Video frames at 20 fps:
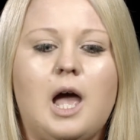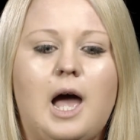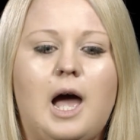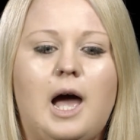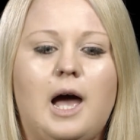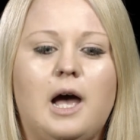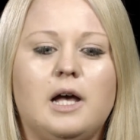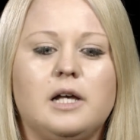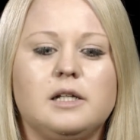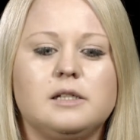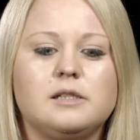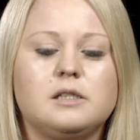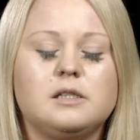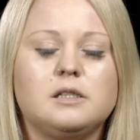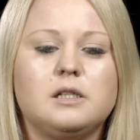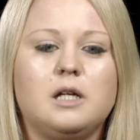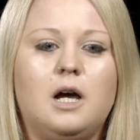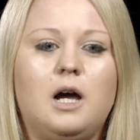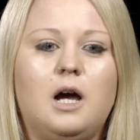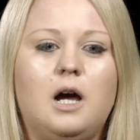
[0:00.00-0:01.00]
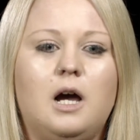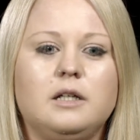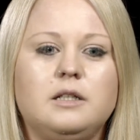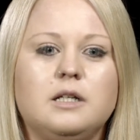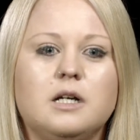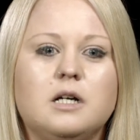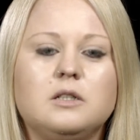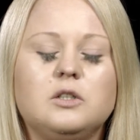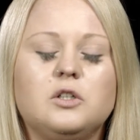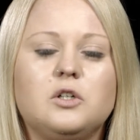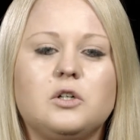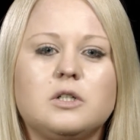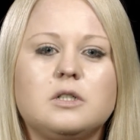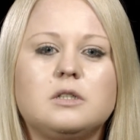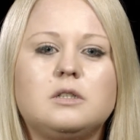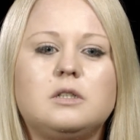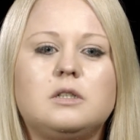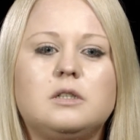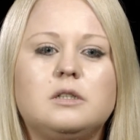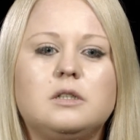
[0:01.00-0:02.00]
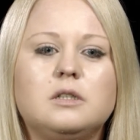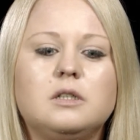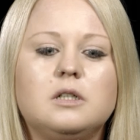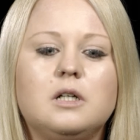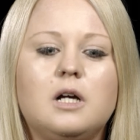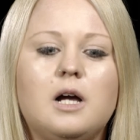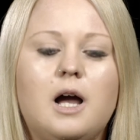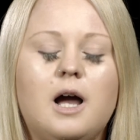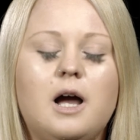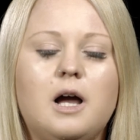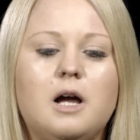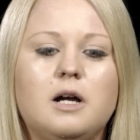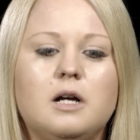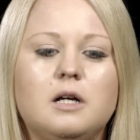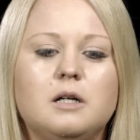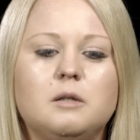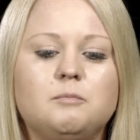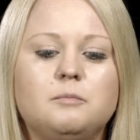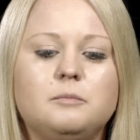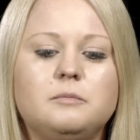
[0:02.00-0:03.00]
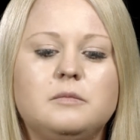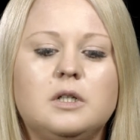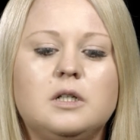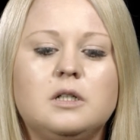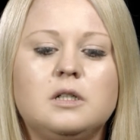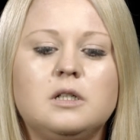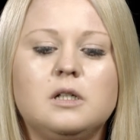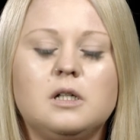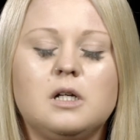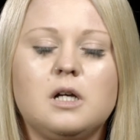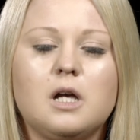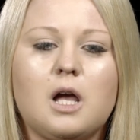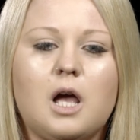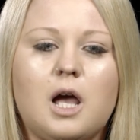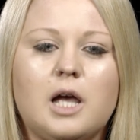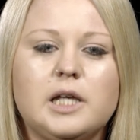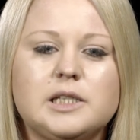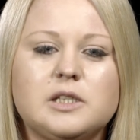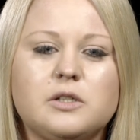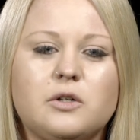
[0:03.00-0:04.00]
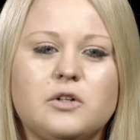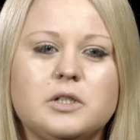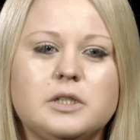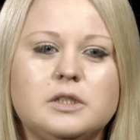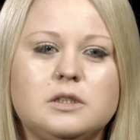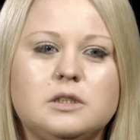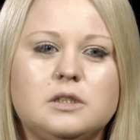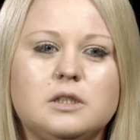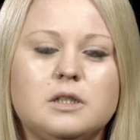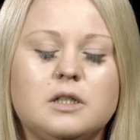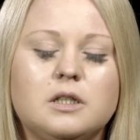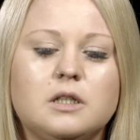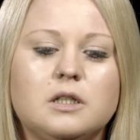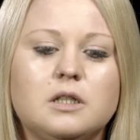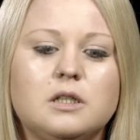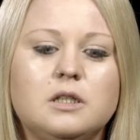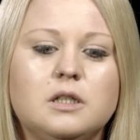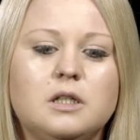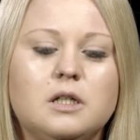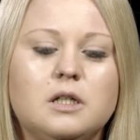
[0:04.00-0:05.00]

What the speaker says: as a young girl, I started to